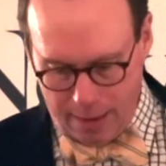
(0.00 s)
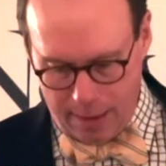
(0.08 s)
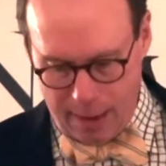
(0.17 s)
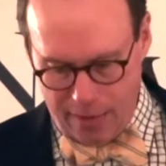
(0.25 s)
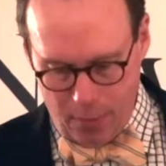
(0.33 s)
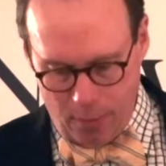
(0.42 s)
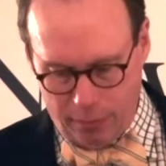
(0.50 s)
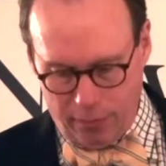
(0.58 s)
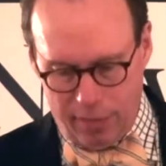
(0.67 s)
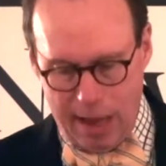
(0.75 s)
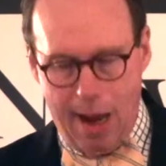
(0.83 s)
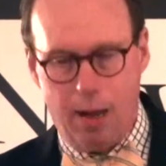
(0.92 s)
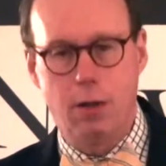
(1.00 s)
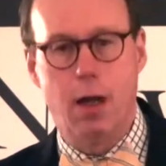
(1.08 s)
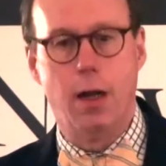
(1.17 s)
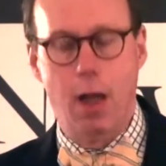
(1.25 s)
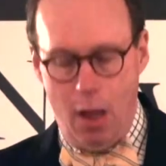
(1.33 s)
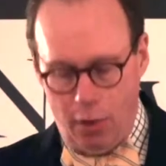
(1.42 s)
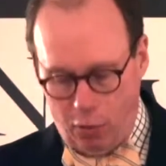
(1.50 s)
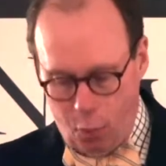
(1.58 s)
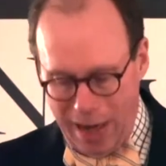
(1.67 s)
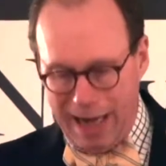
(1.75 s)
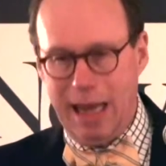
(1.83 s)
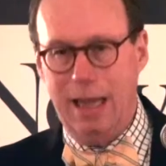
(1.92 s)
together and snacked on
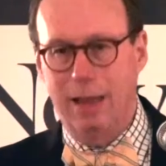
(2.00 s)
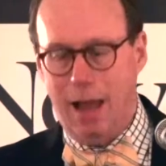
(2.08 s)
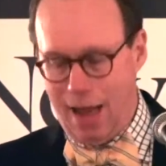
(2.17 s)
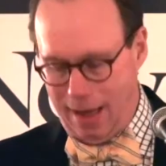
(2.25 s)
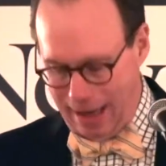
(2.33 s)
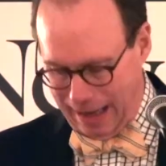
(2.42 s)
Twinkie-like